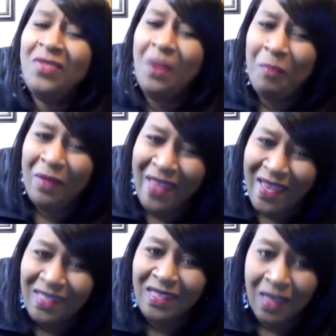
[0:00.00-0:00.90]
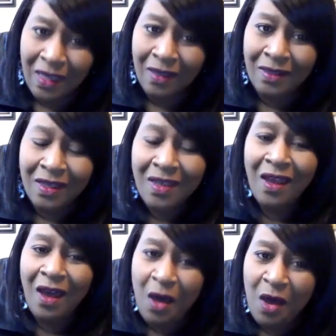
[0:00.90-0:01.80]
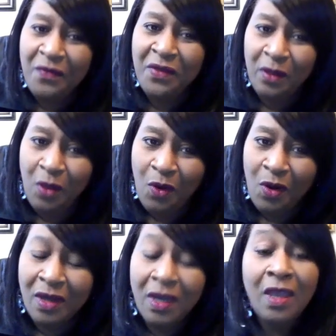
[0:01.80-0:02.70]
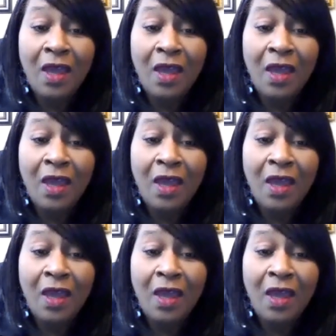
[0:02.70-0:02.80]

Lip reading: the blessings of the Lord.